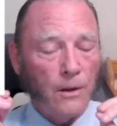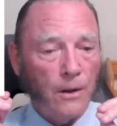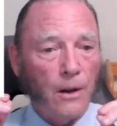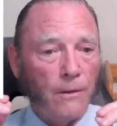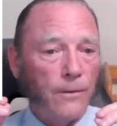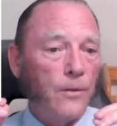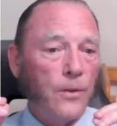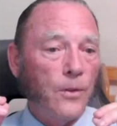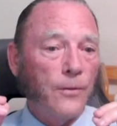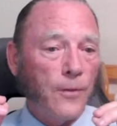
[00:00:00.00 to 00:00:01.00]
of
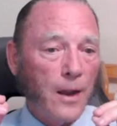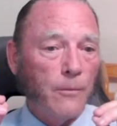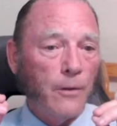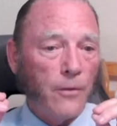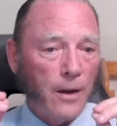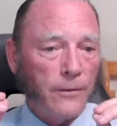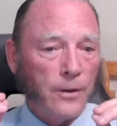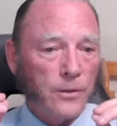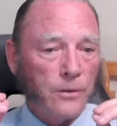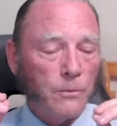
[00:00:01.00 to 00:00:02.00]
the frame of
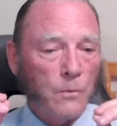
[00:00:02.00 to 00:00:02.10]
reference.